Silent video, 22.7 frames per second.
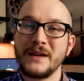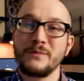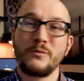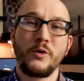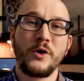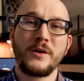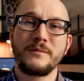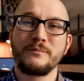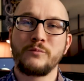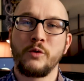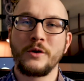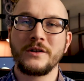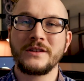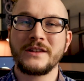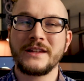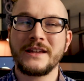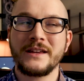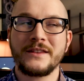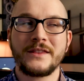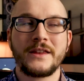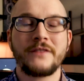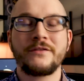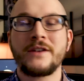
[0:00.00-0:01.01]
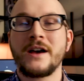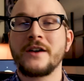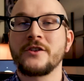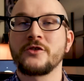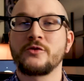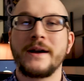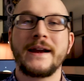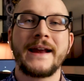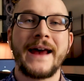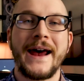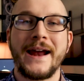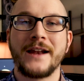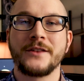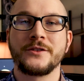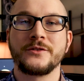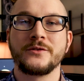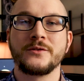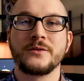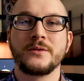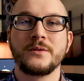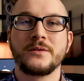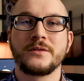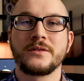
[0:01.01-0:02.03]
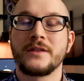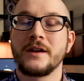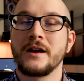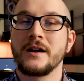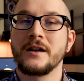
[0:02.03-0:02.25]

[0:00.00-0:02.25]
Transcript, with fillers: And more importantly, they've got great attitudes.